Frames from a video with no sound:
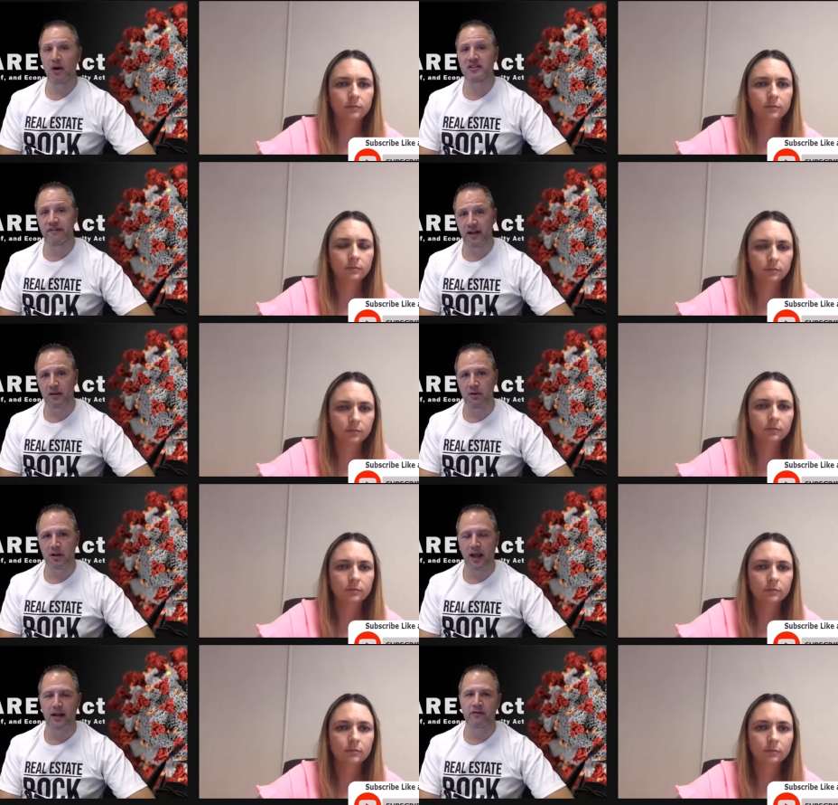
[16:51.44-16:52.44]
Speaker 1: it was
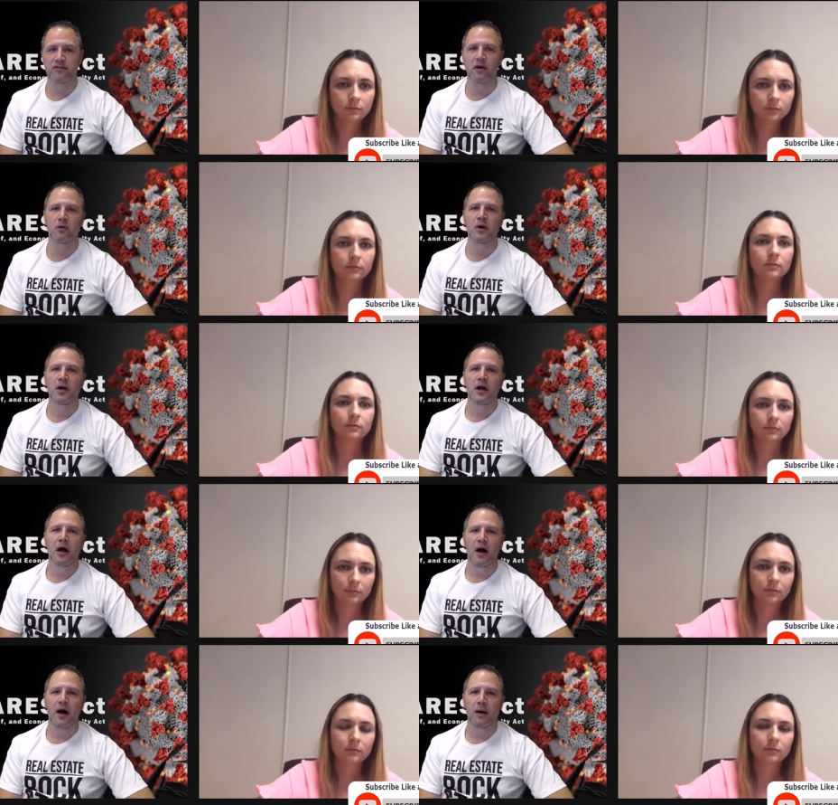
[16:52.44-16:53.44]
available again. So
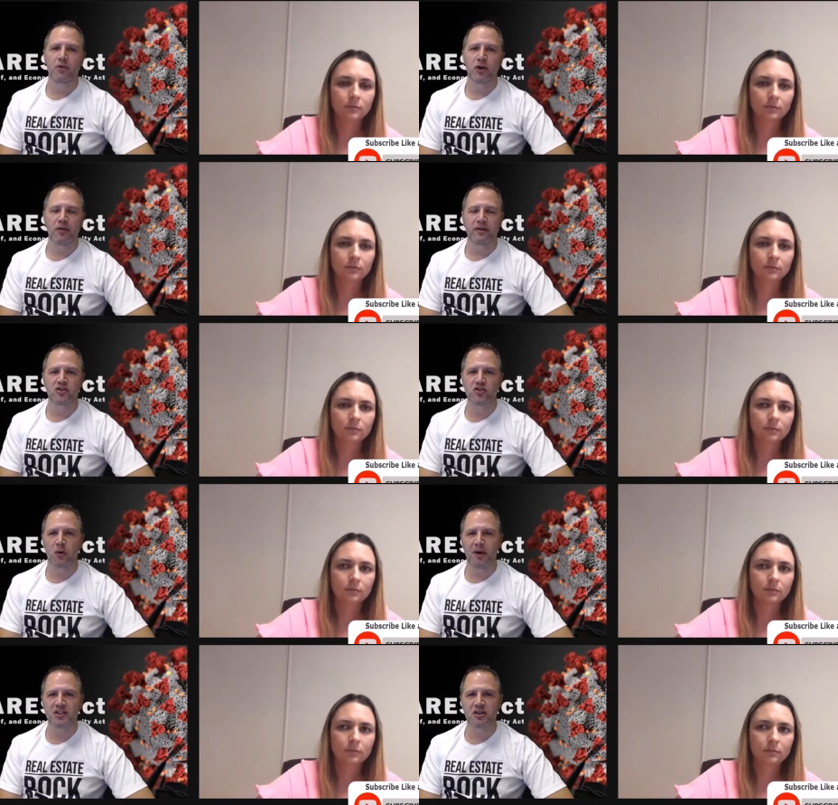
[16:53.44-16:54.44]
you know, there's
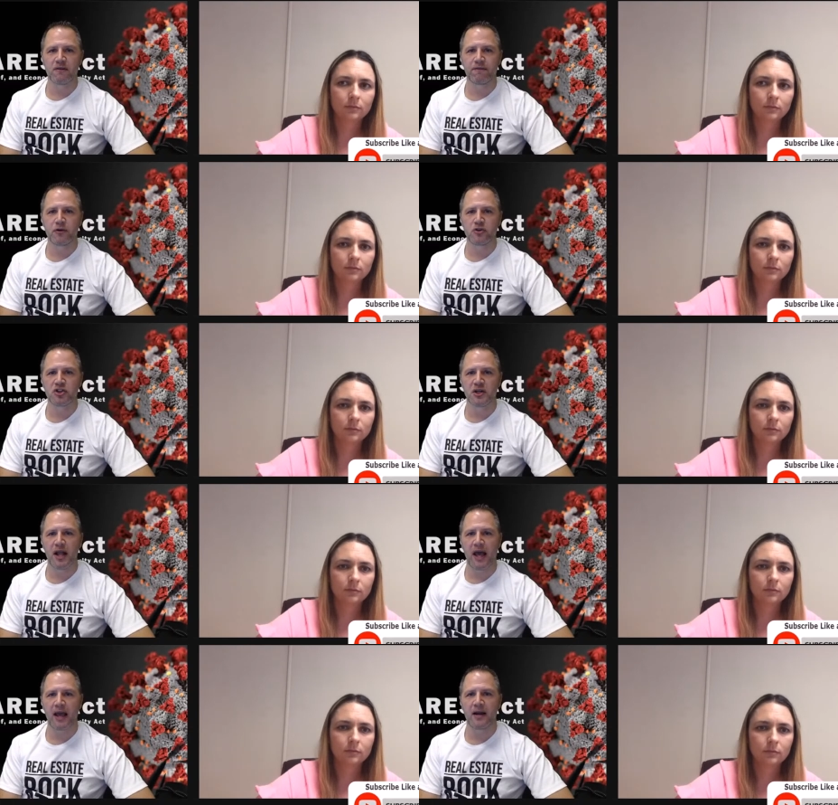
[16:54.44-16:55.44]
so much
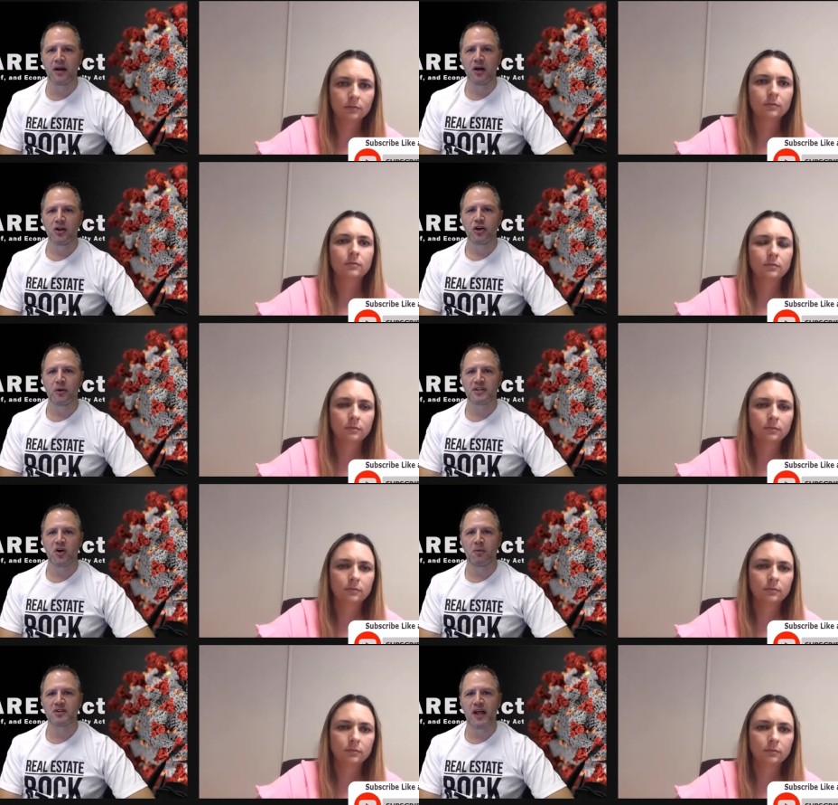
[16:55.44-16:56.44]
confusion, and you know,
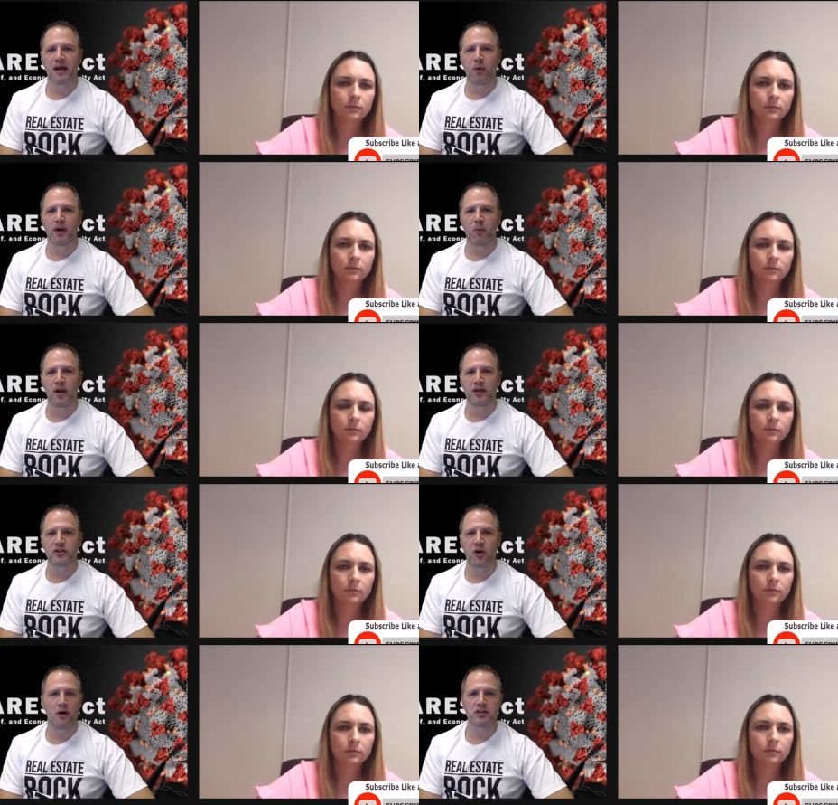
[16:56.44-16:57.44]
it's almost like when
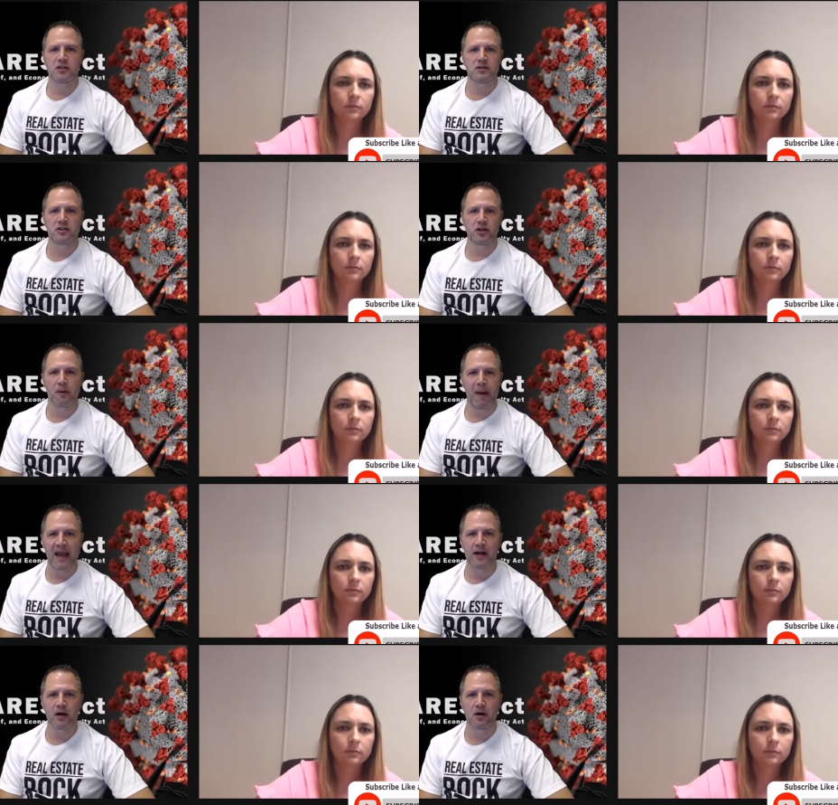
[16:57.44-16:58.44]
you talk to your
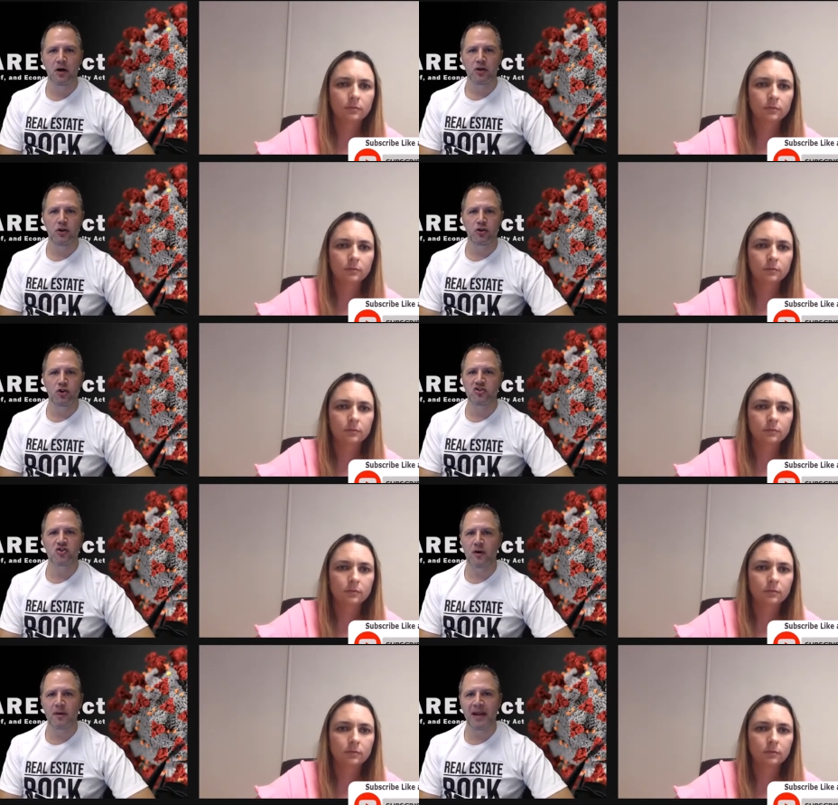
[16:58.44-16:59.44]
banker, you know, you're
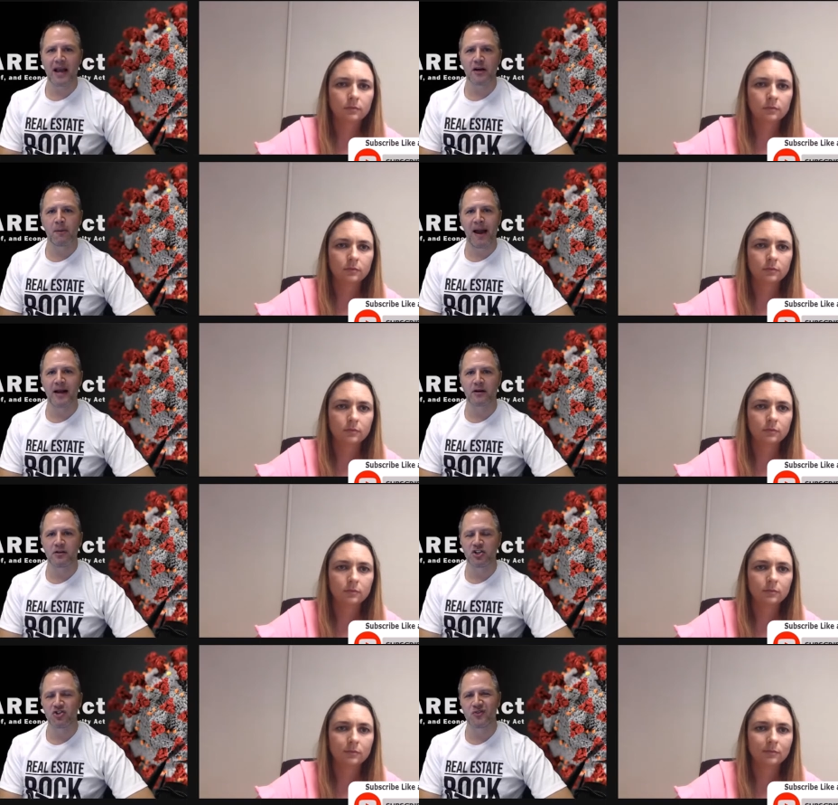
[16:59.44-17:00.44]
screaming at your
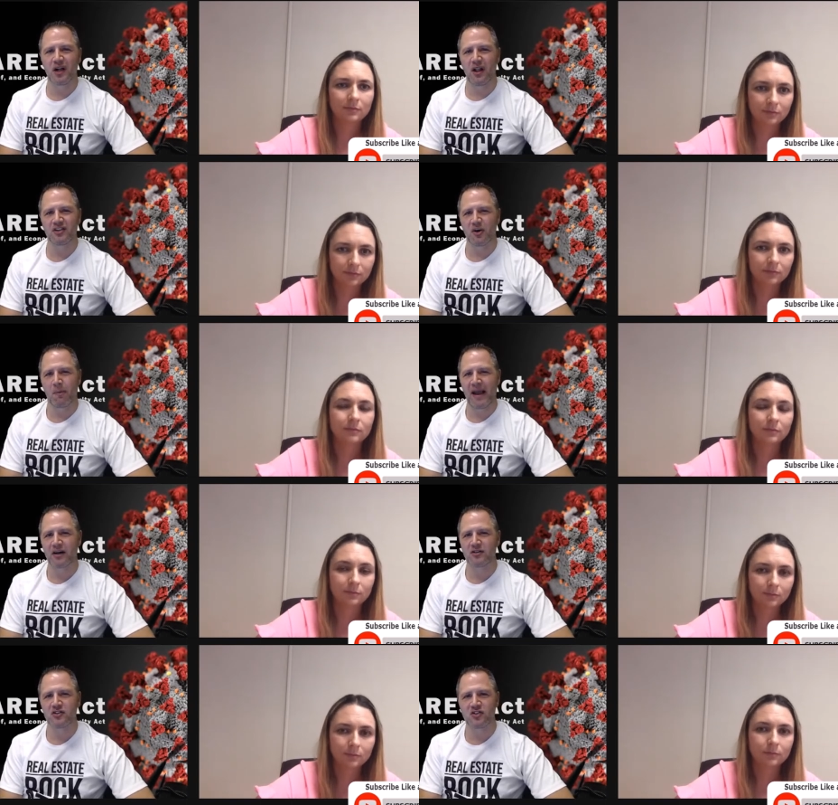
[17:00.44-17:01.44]
banker, and just realize your
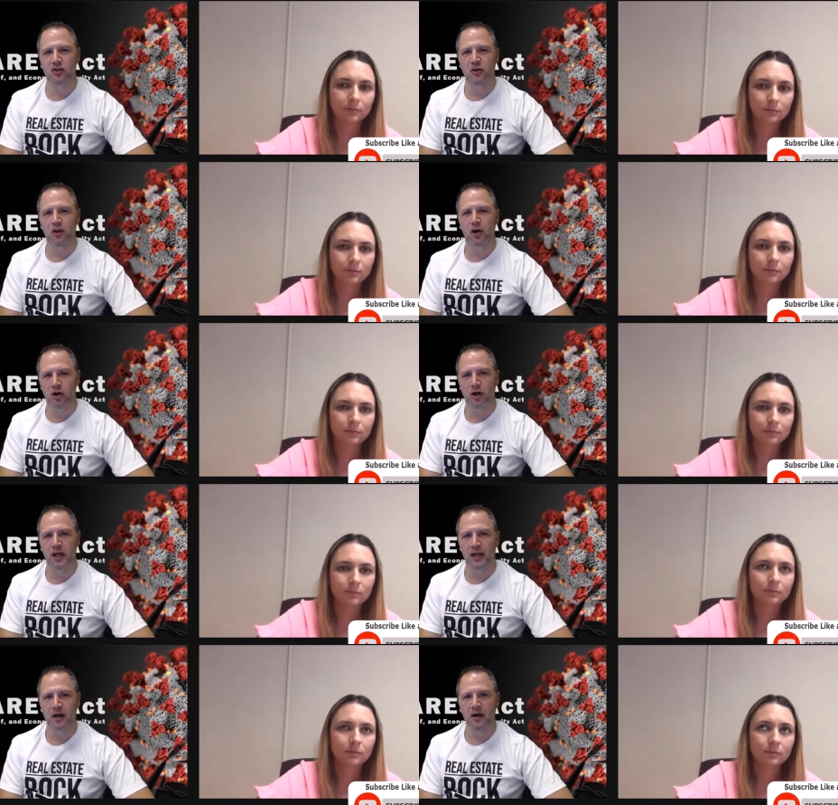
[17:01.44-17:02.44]
banker is still
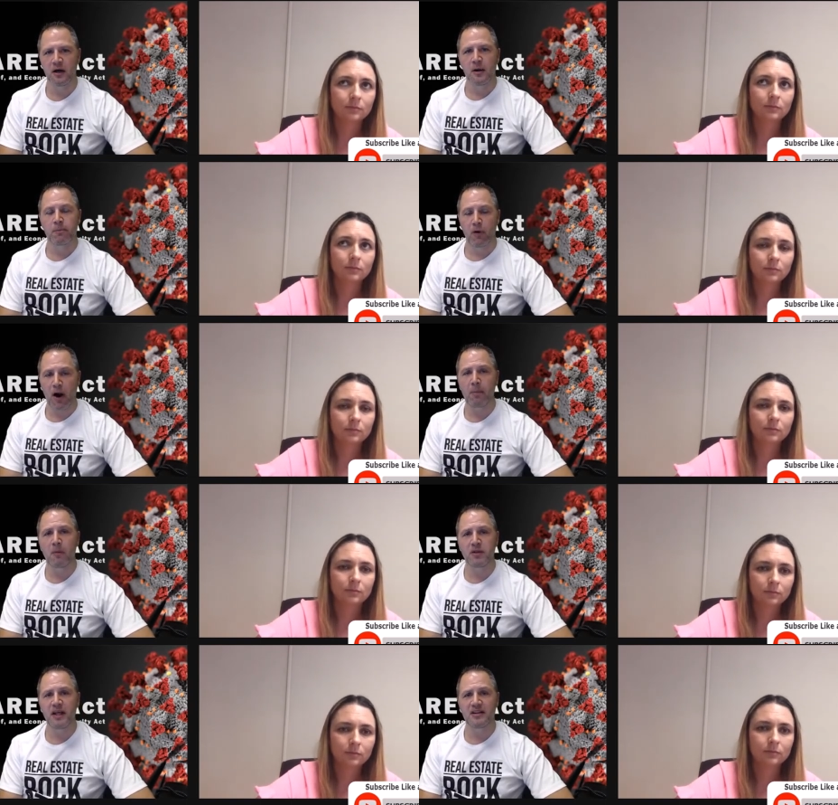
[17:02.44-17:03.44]
earning
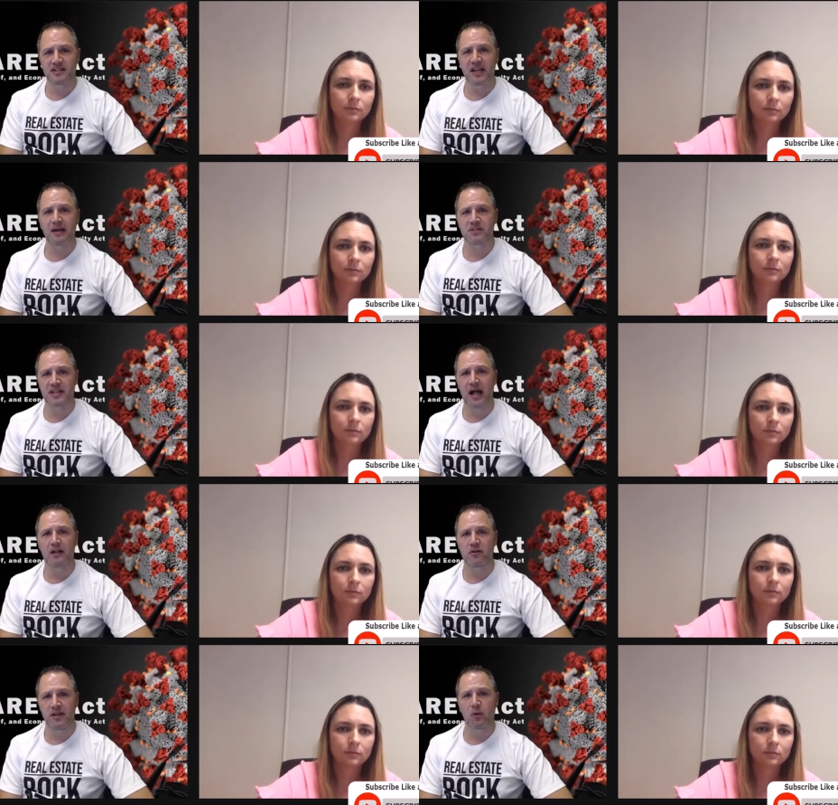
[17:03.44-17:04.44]
probably the same
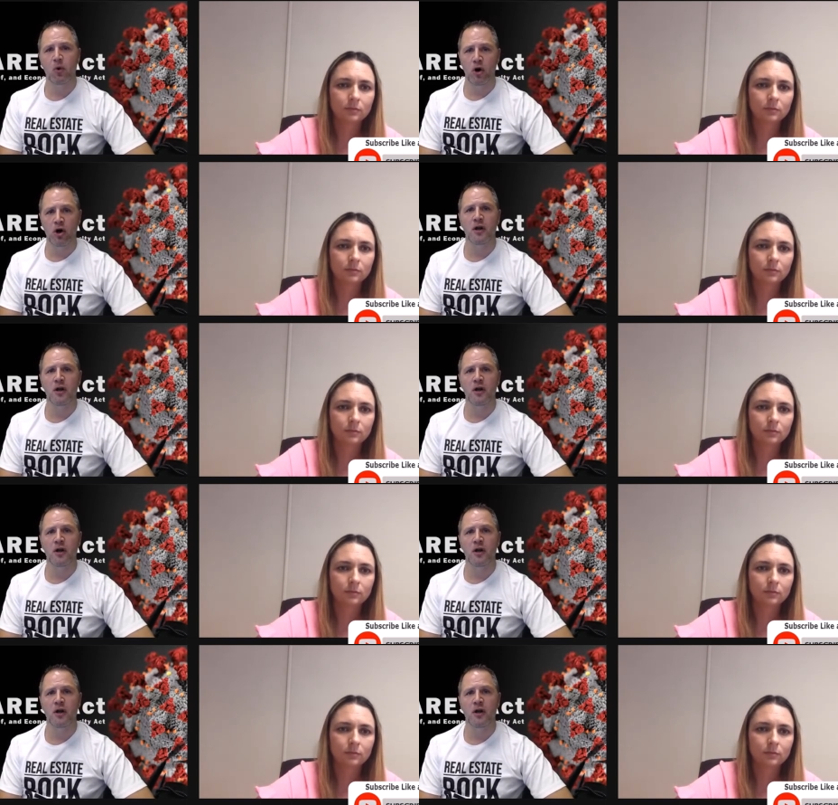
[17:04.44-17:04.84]
salary they were